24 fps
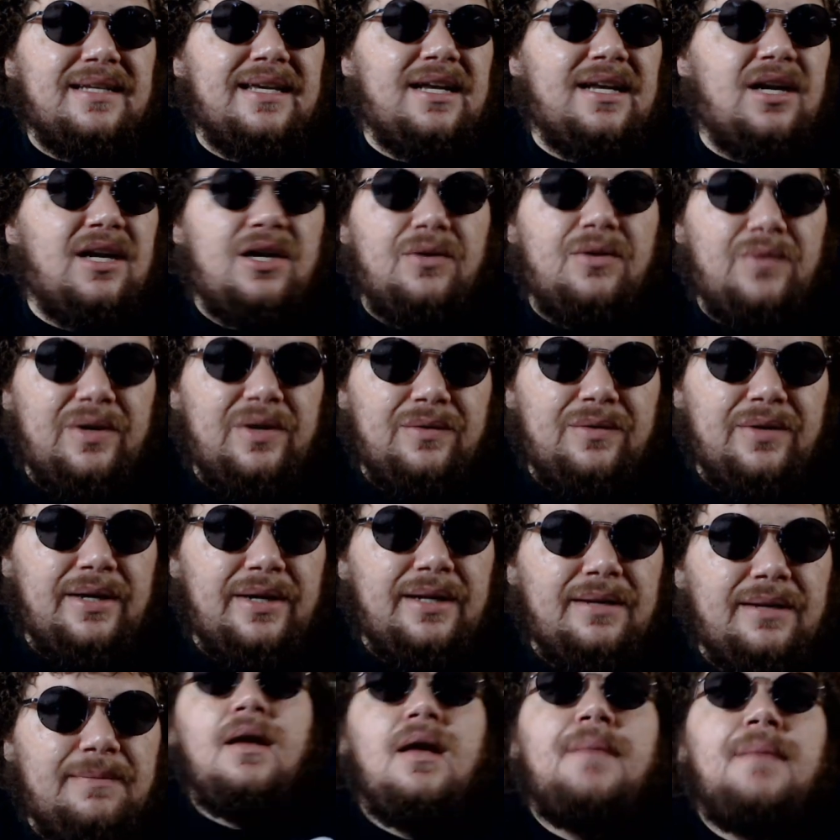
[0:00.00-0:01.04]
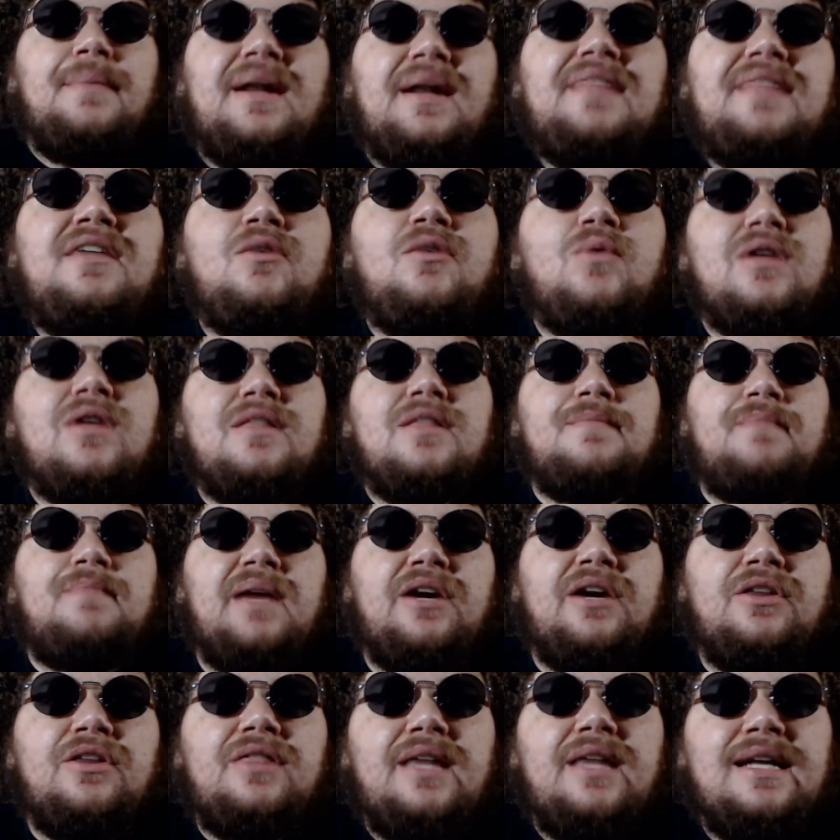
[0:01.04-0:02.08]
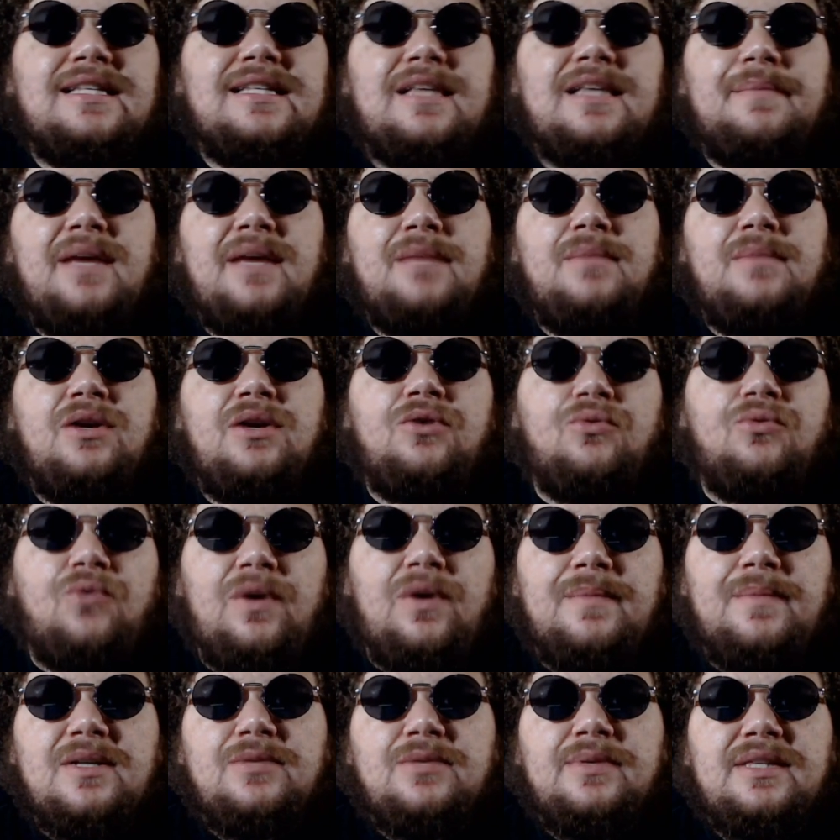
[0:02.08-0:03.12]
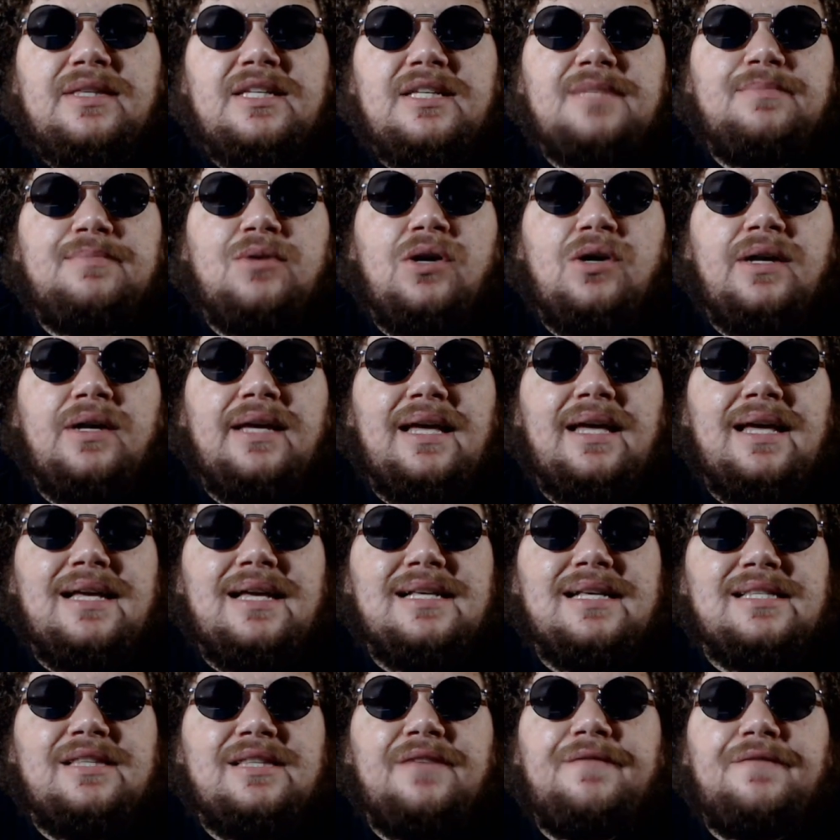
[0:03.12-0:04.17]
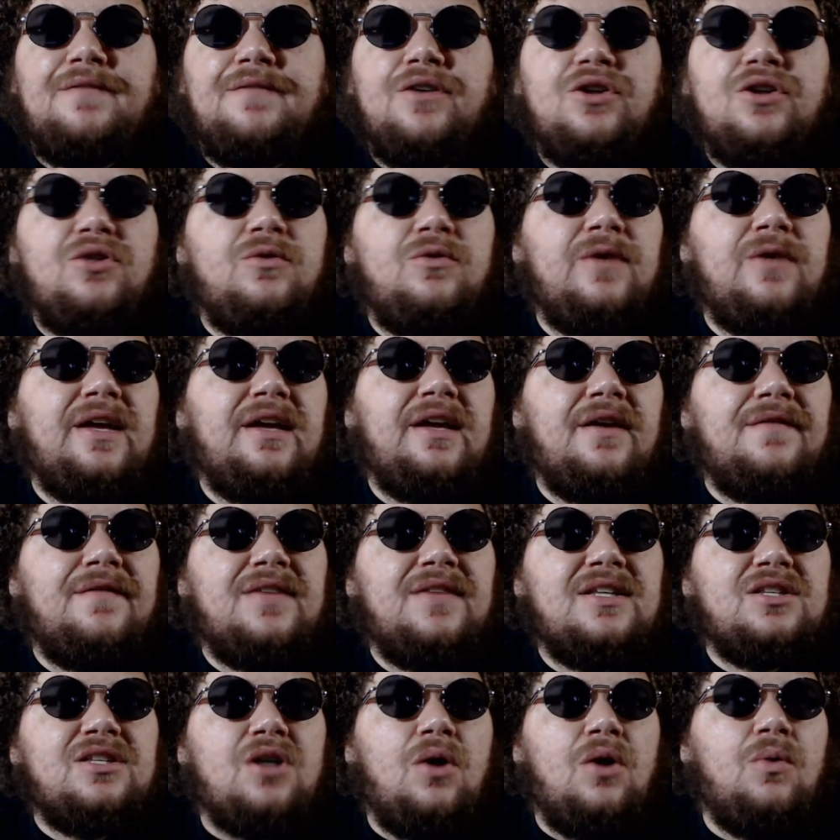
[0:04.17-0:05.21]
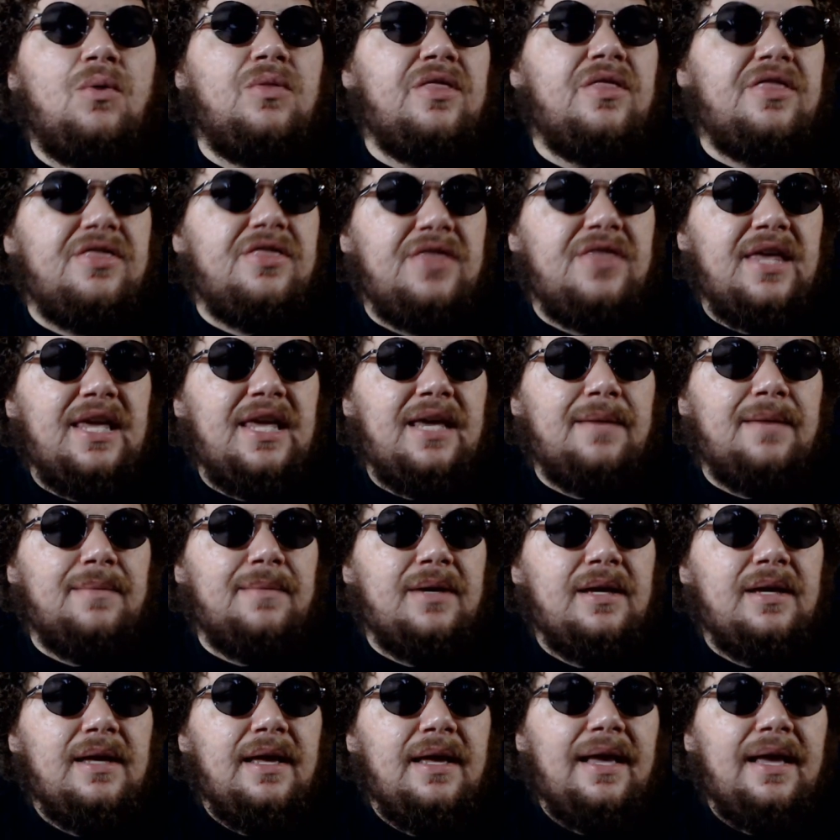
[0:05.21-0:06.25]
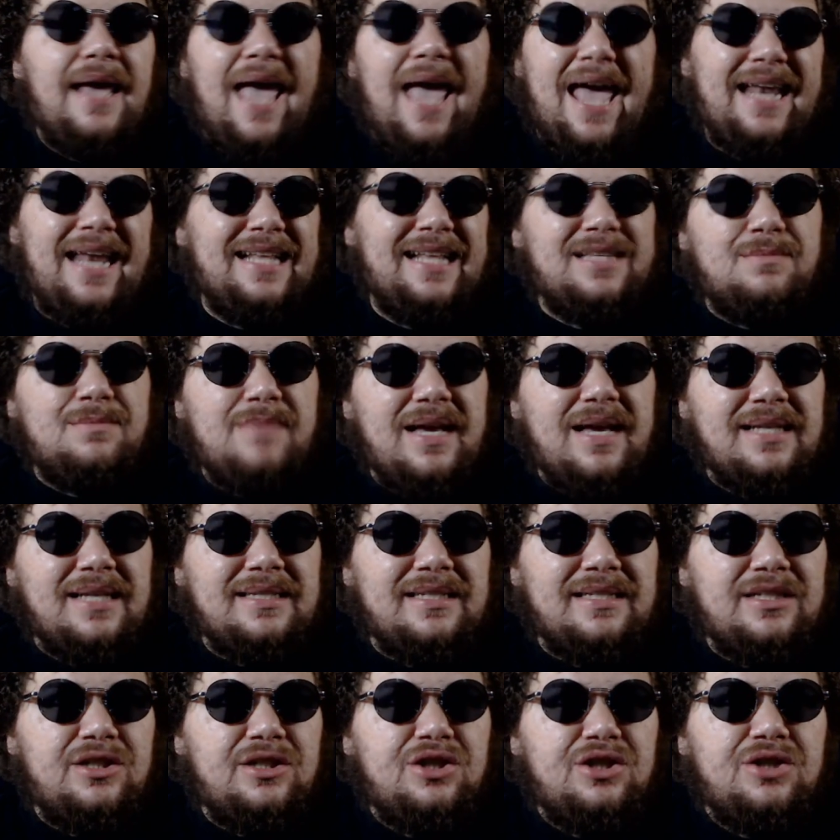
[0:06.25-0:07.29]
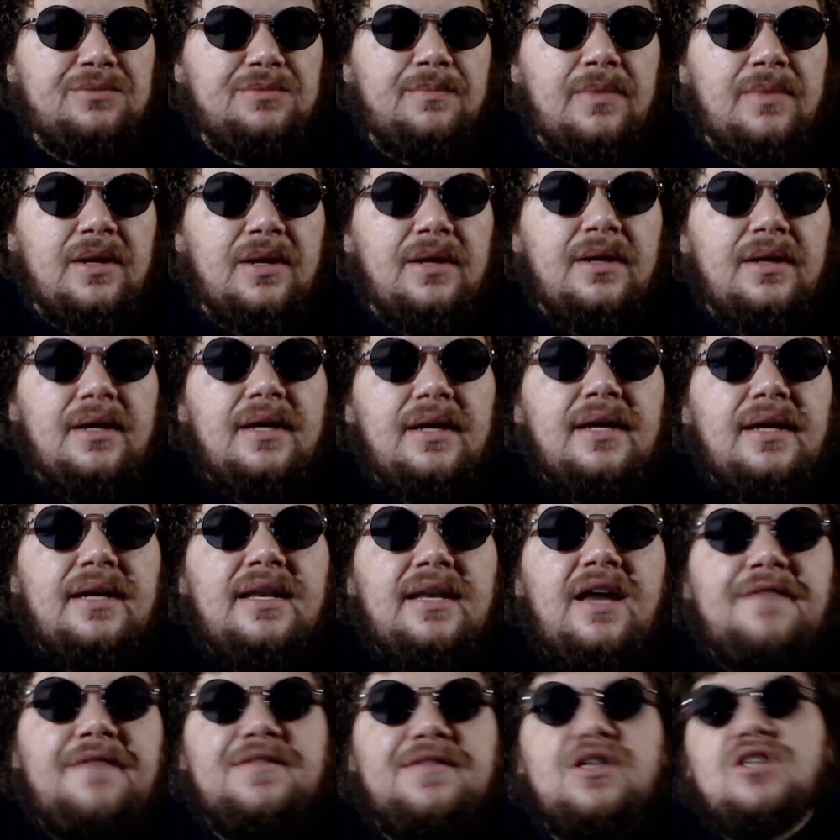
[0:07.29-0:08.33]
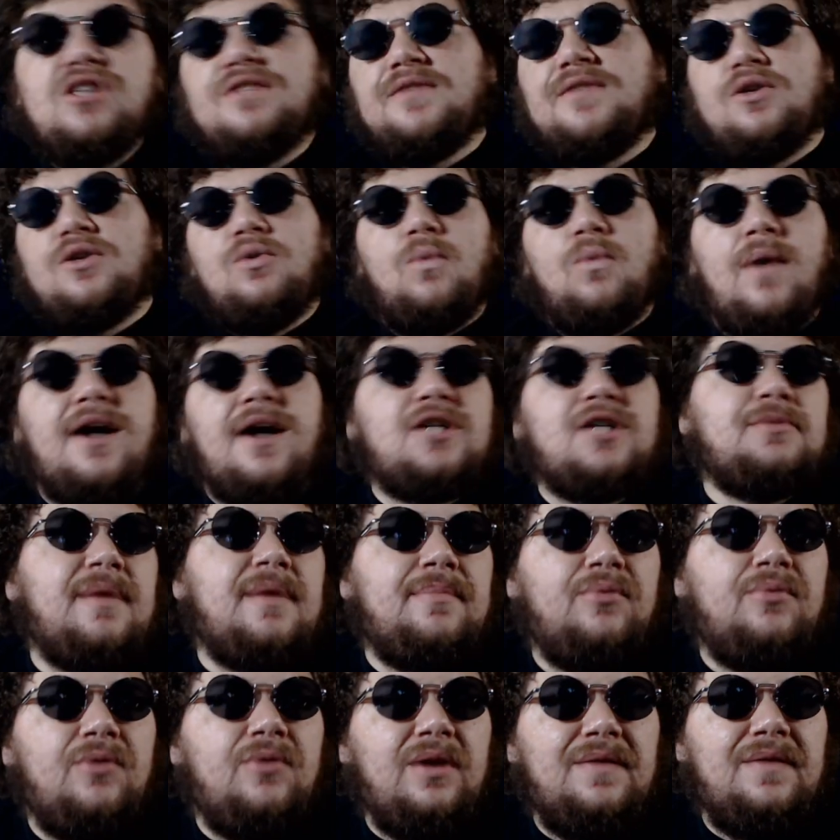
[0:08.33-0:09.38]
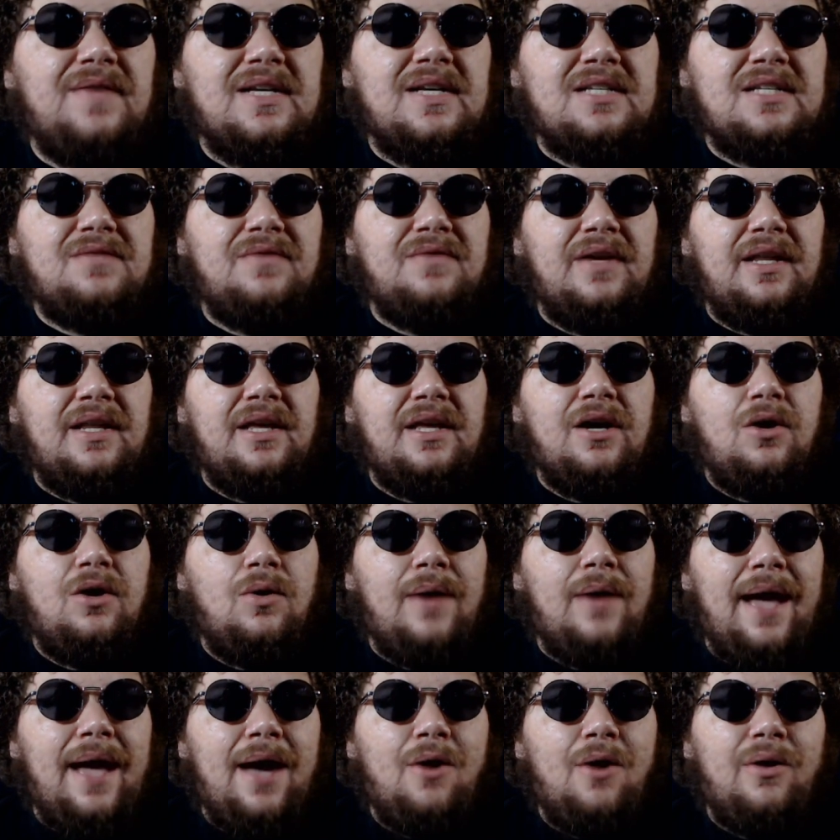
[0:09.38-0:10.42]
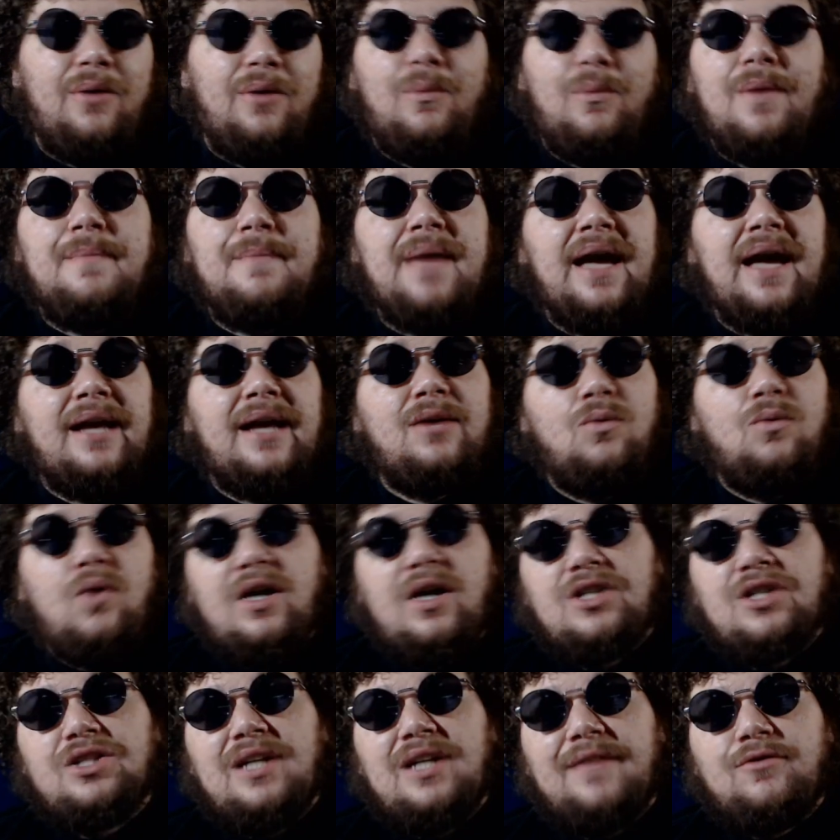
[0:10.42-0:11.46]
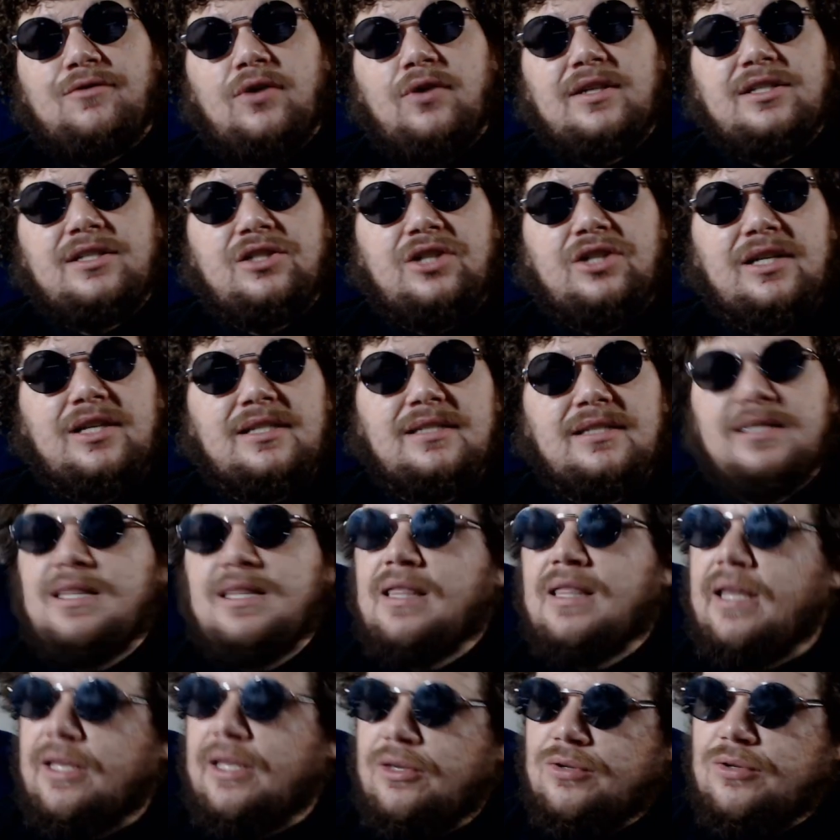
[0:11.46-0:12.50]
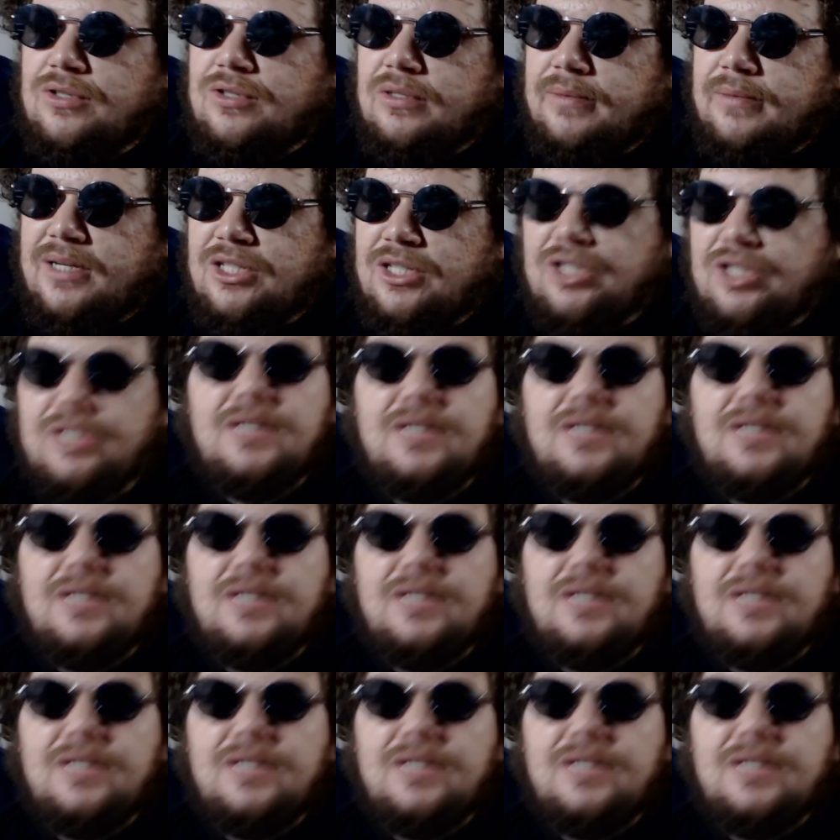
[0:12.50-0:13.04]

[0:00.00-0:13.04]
on a reread. But I think one of the bigger things that made me grimace with this book is the furthering of its own theme and its message. Now, for those of you who watched my previous video, or went back and watched it after I suggested it, thank you so much,